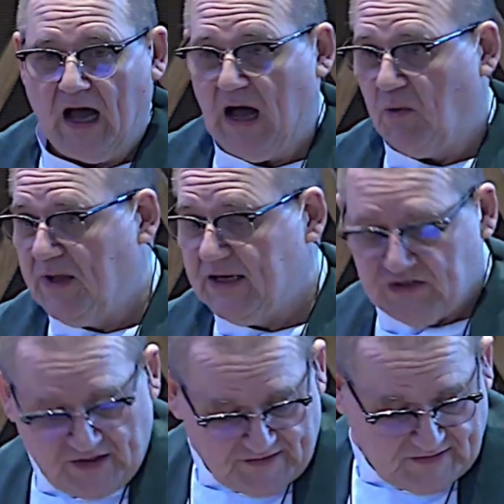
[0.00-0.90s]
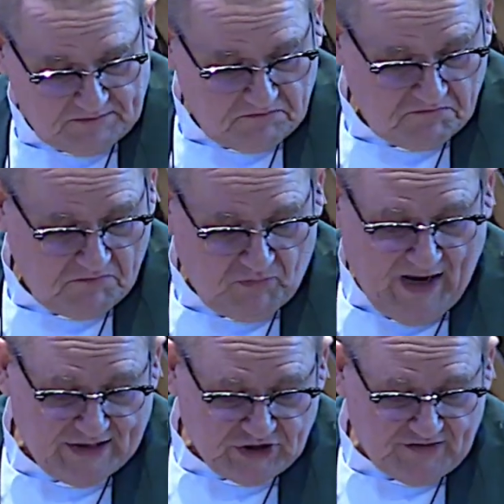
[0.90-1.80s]
Are we just
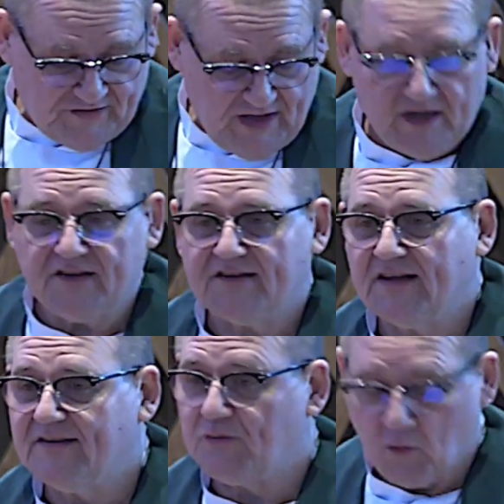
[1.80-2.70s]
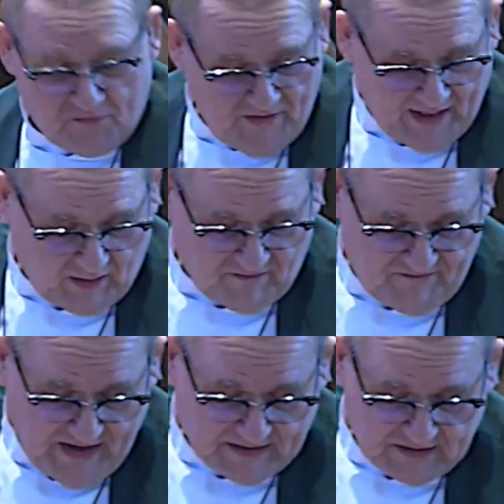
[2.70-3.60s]
righteous innocents who fell
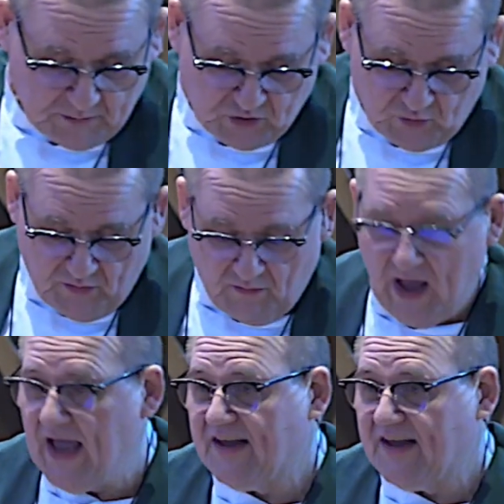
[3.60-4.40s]
victim to